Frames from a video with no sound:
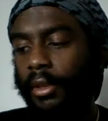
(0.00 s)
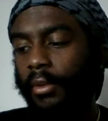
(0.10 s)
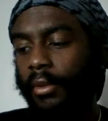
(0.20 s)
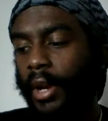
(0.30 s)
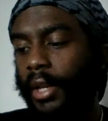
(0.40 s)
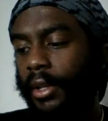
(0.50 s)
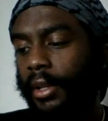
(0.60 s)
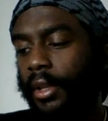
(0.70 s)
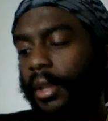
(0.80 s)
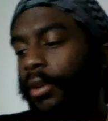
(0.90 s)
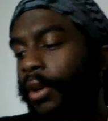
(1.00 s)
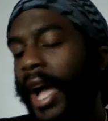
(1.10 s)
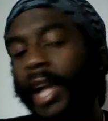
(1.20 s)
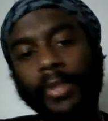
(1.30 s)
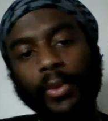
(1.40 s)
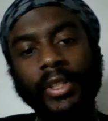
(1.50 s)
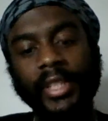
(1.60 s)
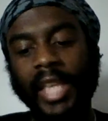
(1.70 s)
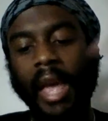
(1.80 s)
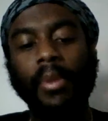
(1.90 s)
Right? Lord, how can you want the
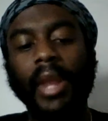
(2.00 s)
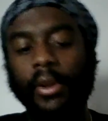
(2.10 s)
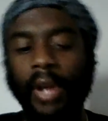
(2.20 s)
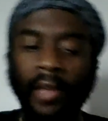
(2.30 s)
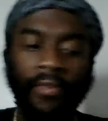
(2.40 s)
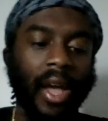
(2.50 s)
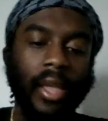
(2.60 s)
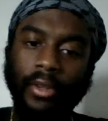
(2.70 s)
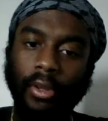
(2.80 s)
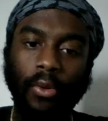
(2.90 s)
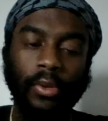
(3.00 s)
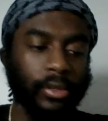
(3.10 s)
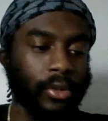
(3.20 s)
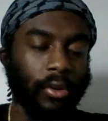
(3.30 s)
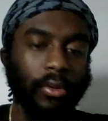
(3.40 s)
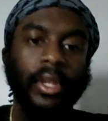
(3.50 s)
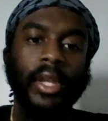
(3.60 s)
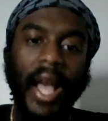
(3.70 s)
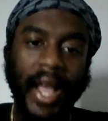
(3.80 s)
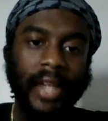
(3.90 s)
tabernacle? I thought, Lord,
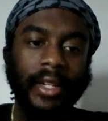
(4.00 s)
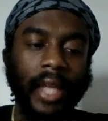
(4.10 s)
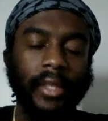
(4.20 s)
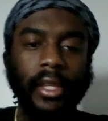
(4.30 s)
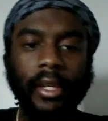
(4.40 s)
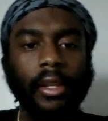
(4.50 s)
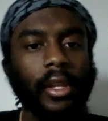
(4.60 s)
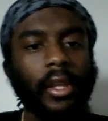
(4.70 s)
I got an idea.